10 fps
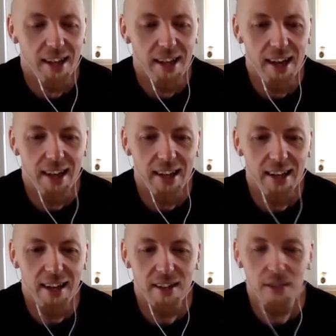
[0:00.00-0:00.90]
And
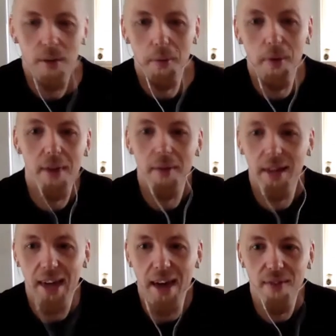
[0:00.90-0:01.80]
uh, so I pulled out my
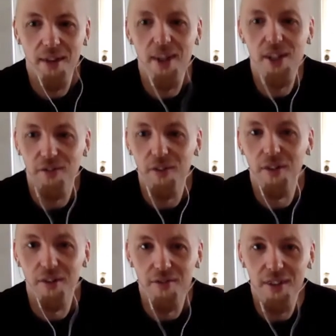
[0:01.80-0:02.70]
camera and actually
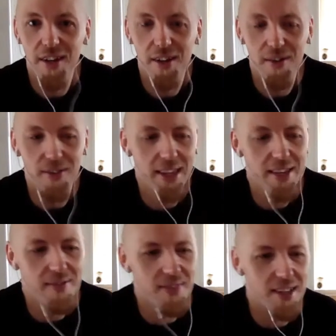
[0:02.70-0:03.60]
filmed the video with
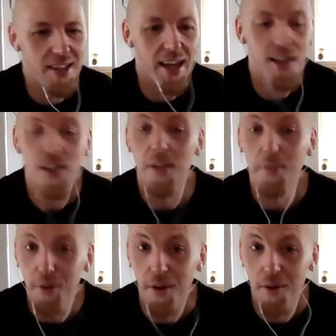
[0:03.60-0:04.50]
him that they actually
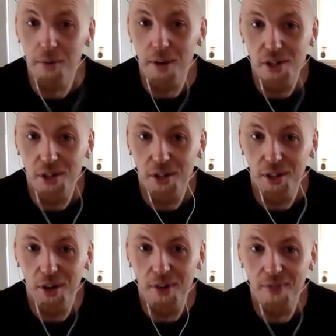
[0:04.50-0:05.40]
put on
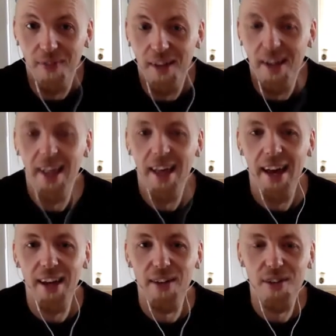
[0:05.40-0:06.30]
Rush.com,
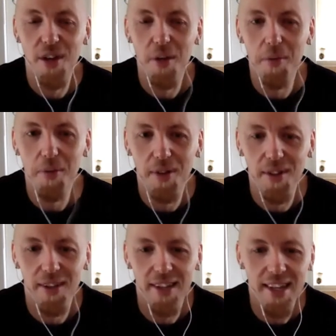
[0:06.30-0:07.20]
and also put
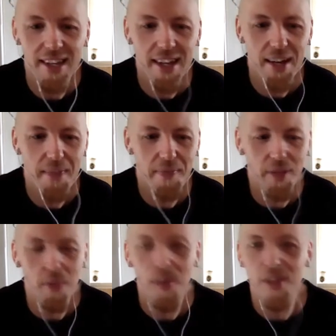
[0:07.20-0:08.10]
on the
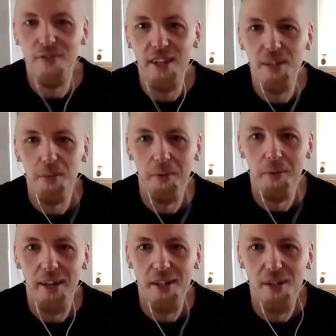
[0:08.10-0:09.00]
um, Rush Facebook
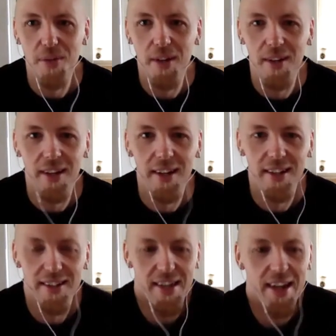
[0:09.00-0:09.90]
page as well. And
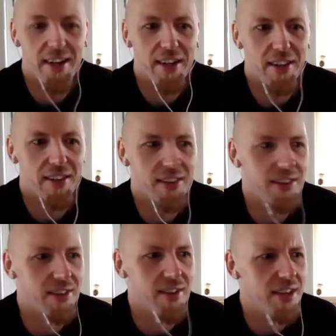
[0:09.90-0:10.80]
it's had like
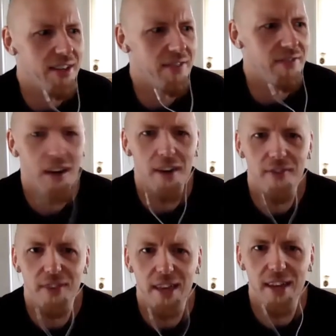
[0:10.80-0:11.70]

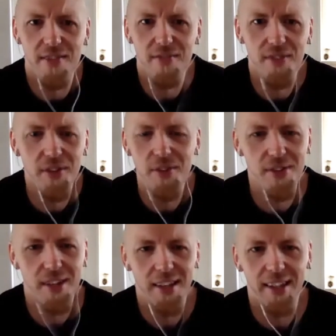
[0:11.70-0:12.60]
35,000 views or
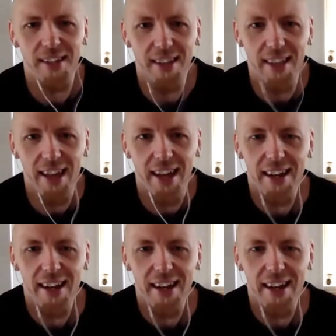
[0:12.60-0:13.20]
something like that